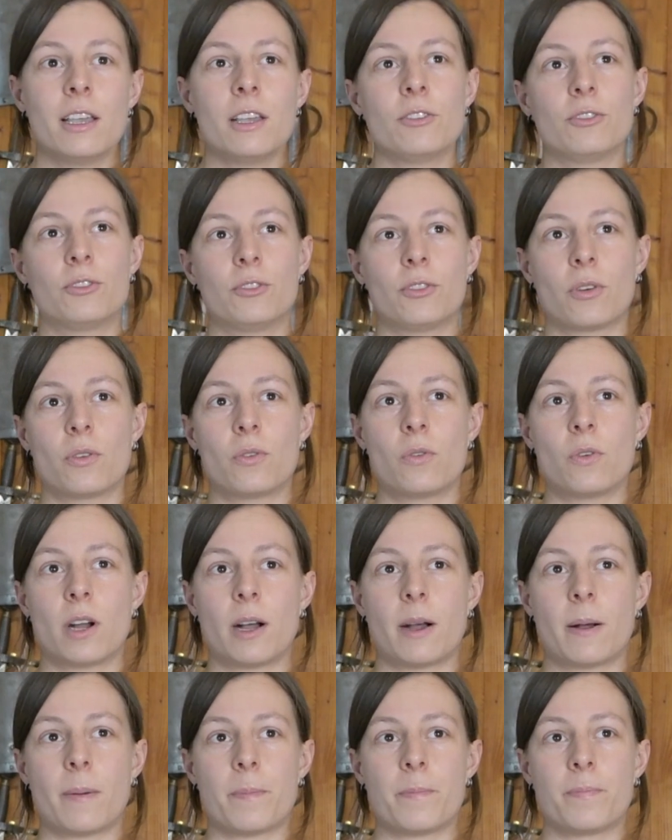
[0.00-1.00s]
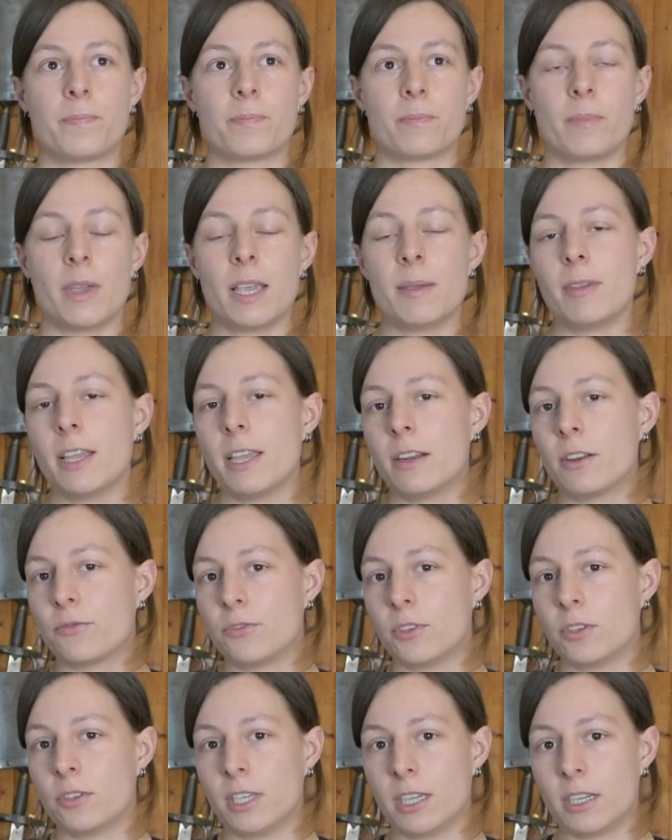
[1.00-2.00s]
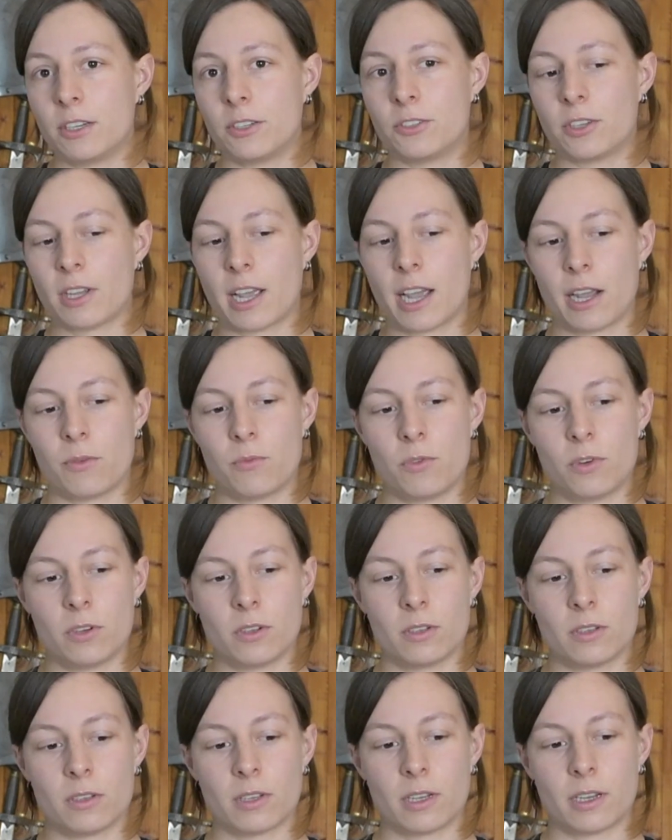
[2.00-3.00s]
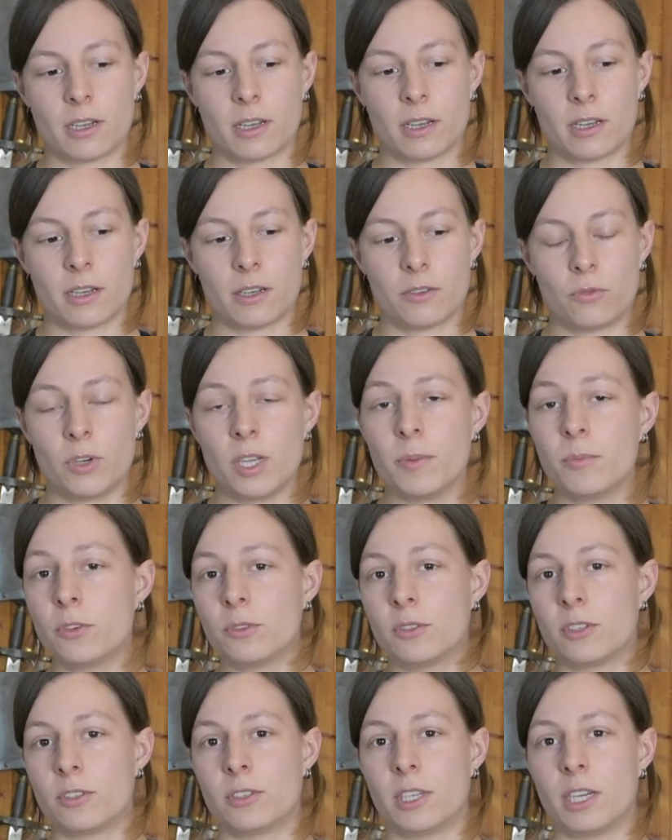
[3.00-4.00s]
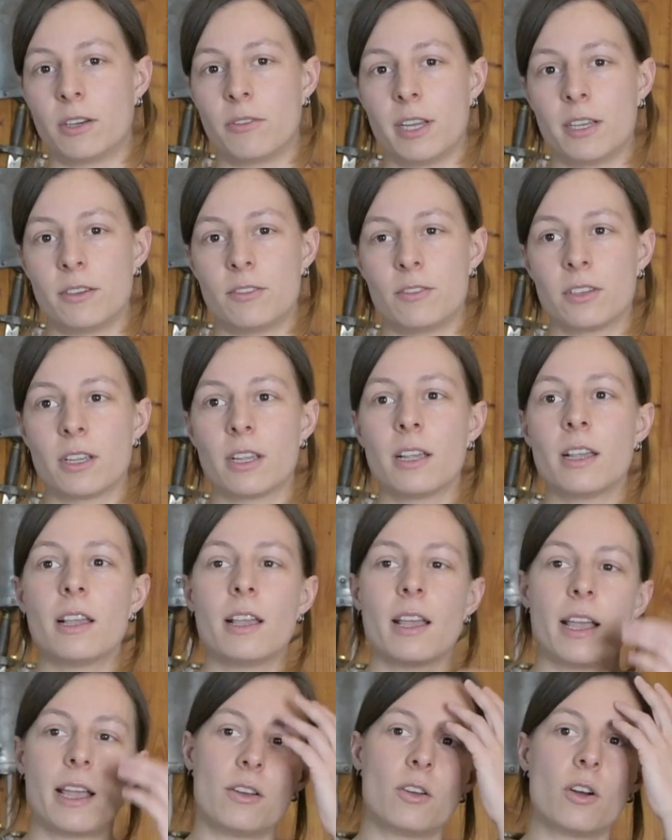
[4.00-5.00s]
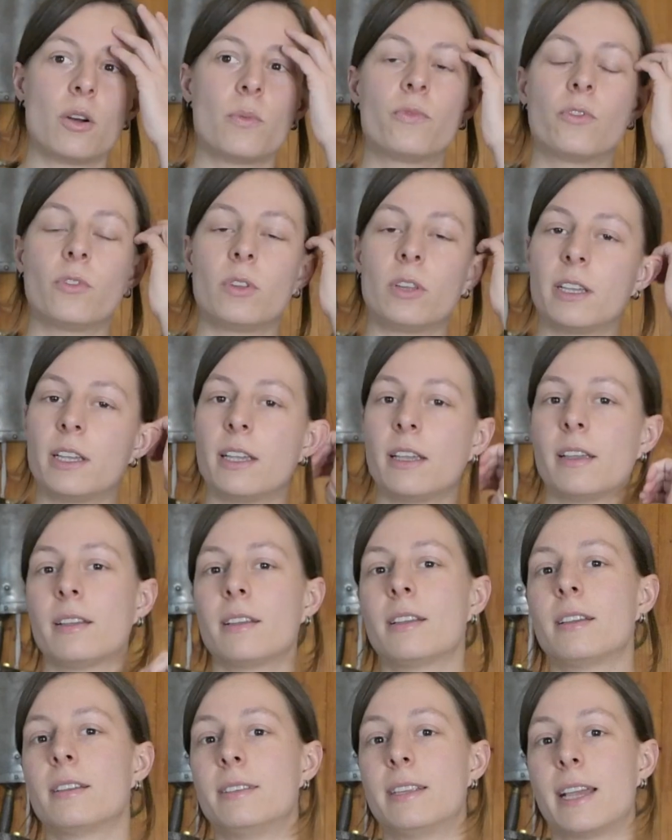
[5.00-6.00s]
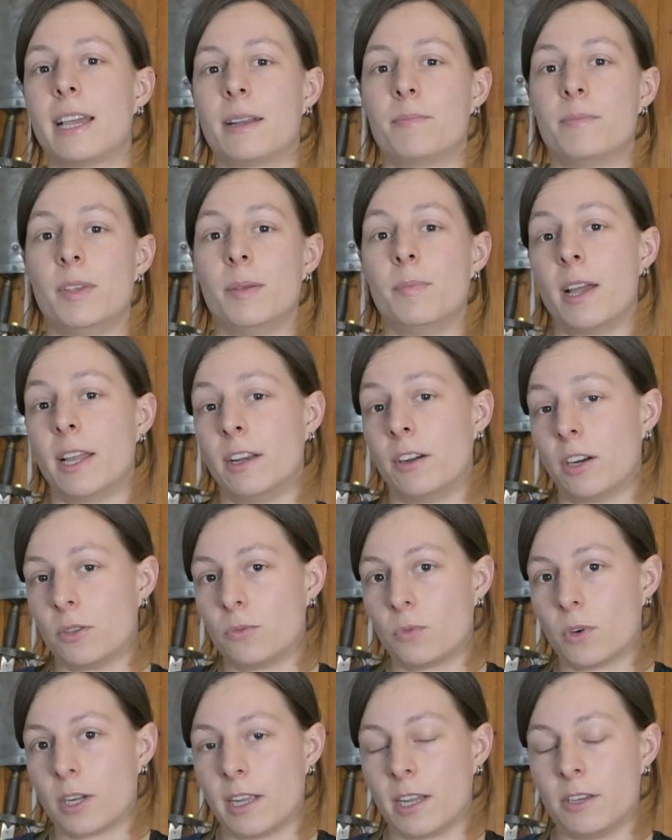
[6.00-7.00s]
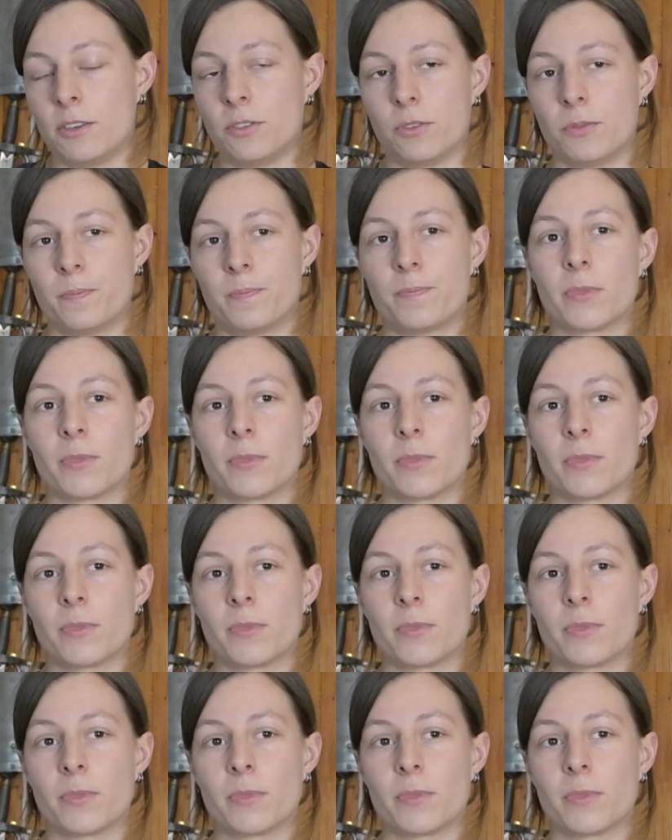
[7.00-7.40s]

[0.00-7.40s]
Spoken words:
So maybe in a few years I will reboot the series and hopefully then be better at what I do.